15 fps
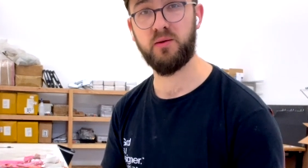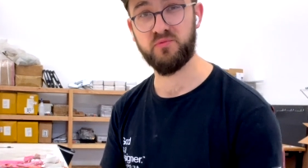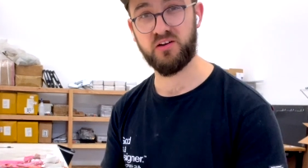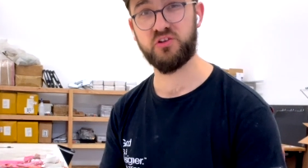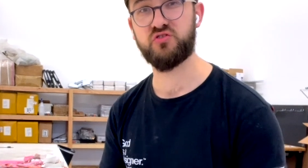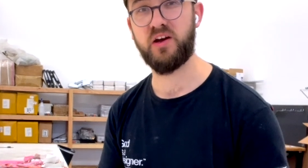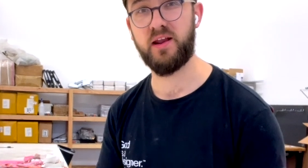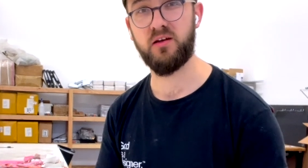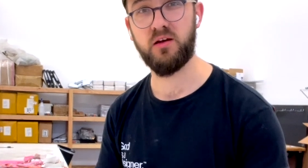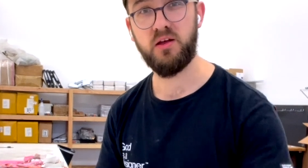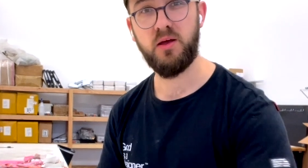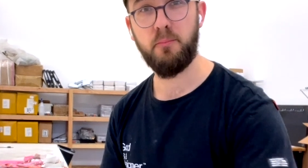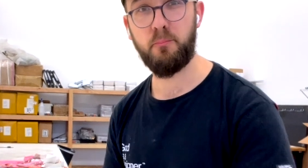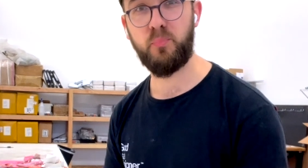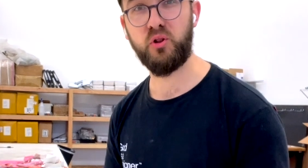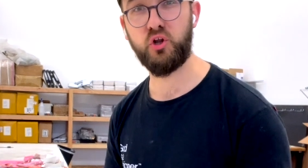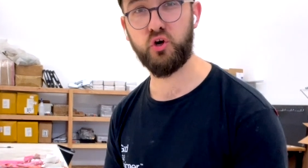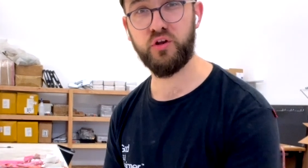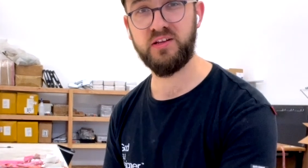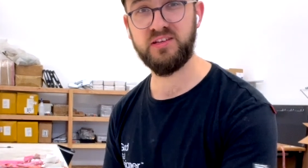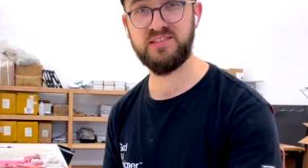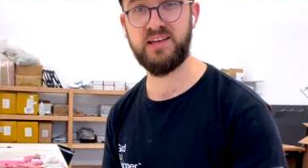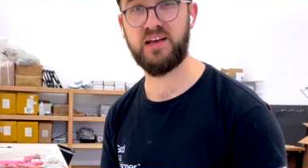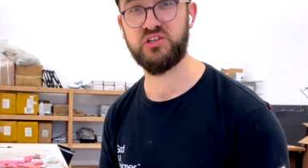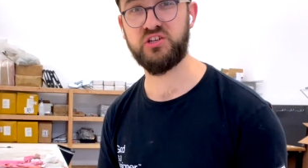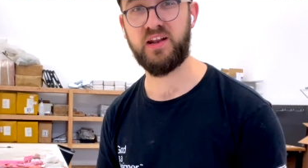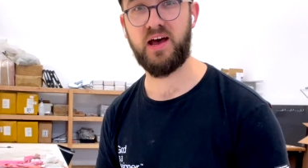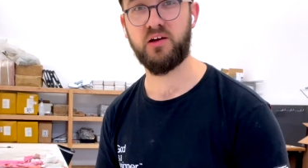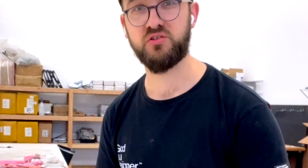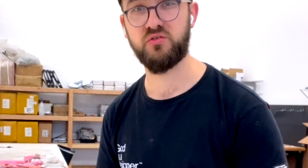I'm gonna try to blur this
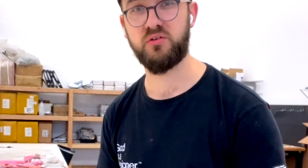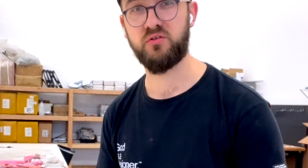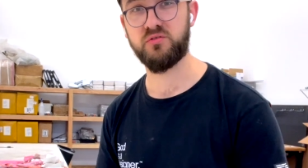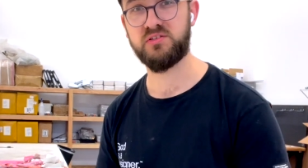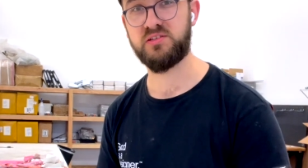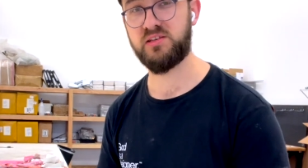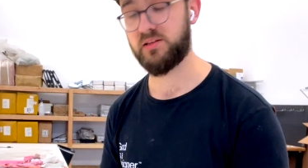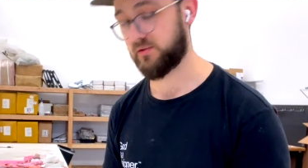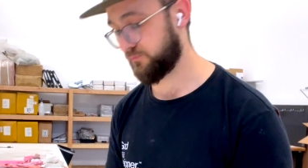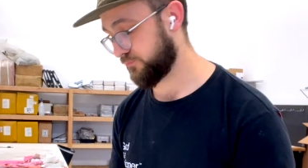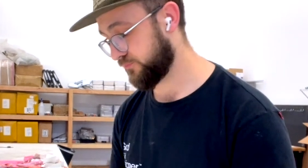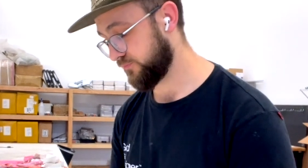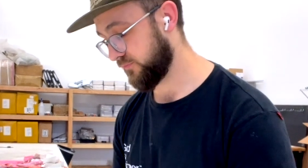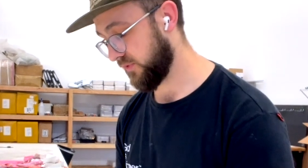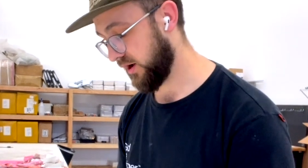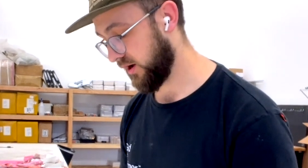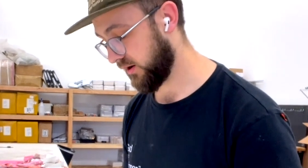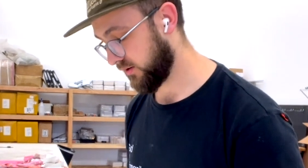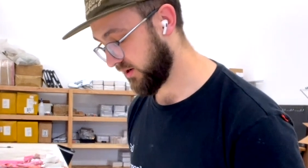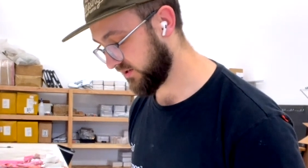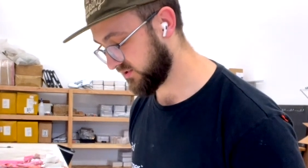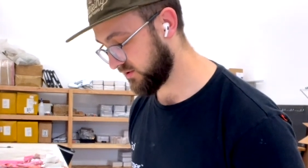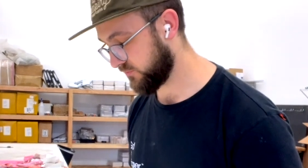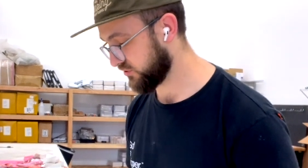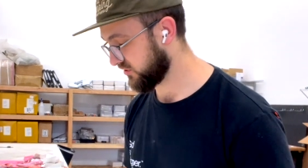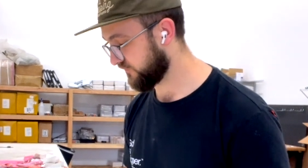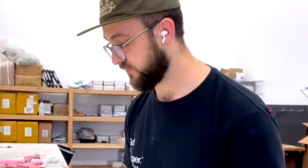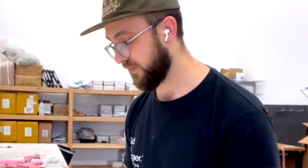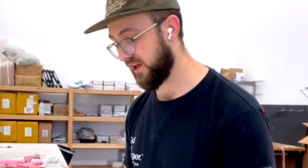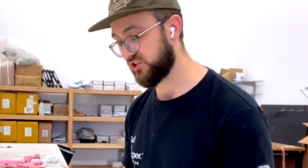section out so you don't see the uh, customer's
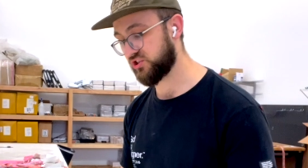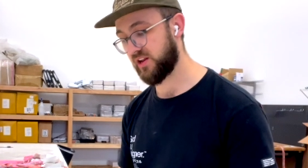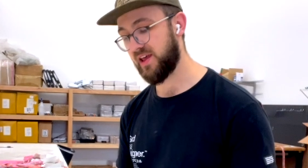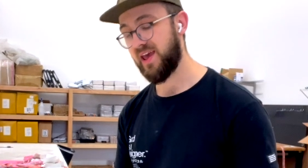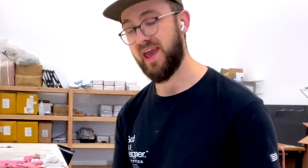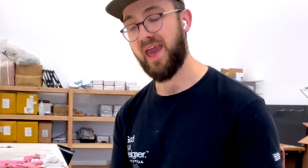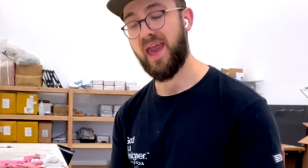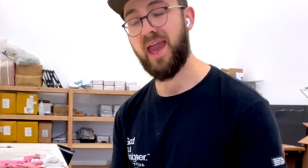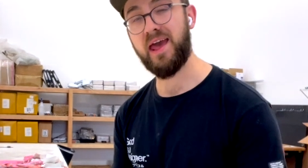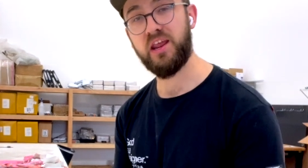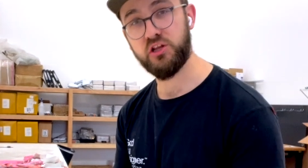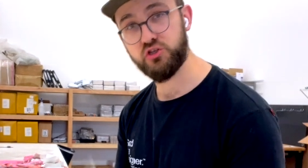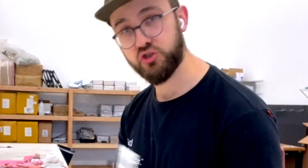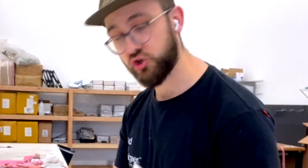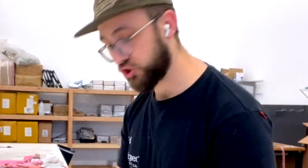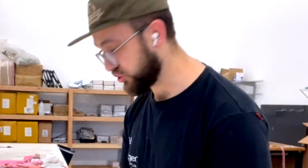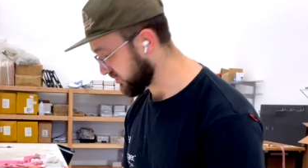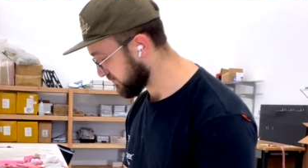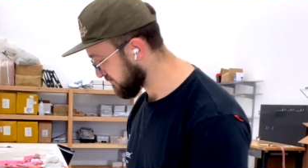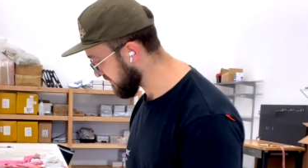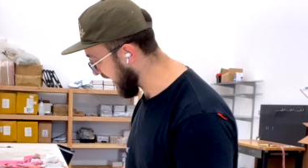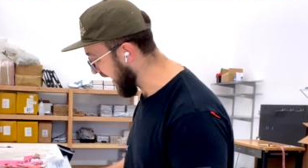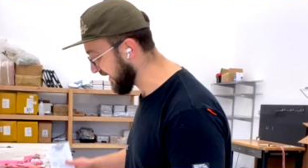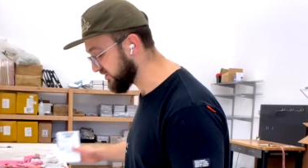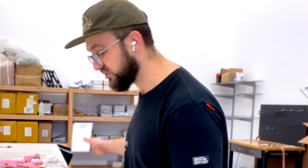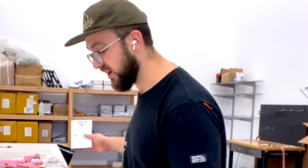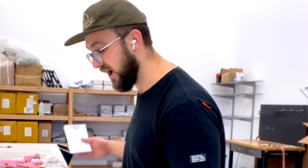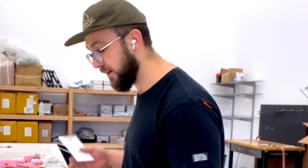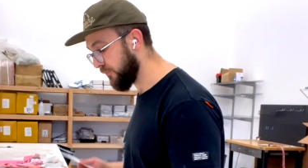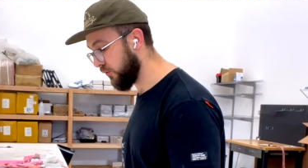information, and it should just match
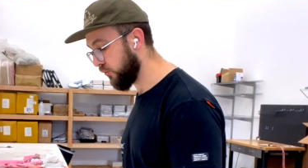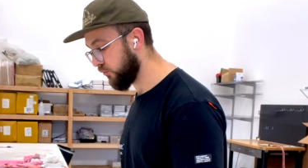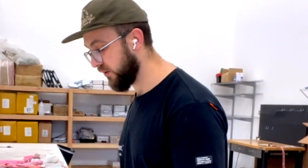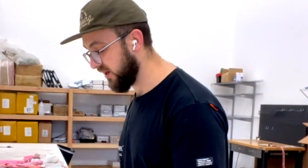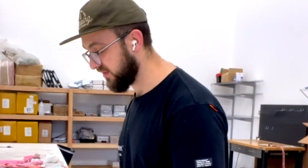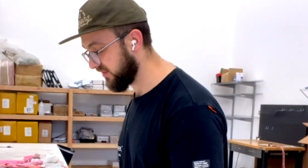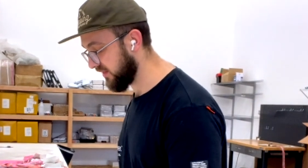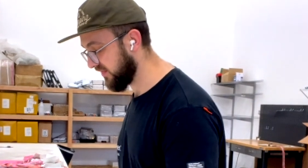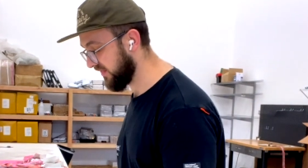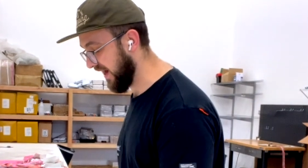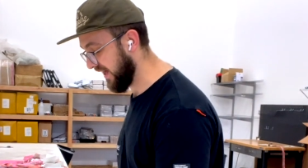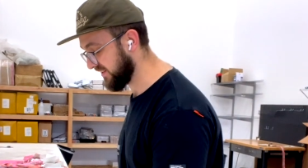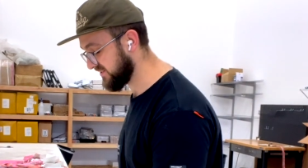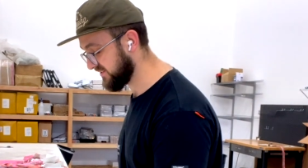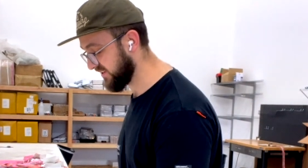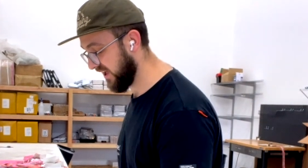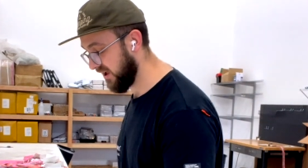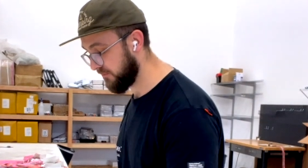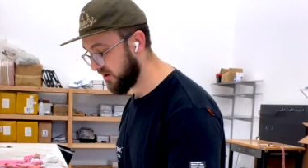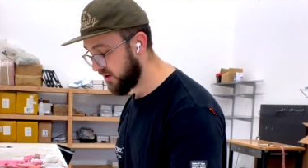up with that same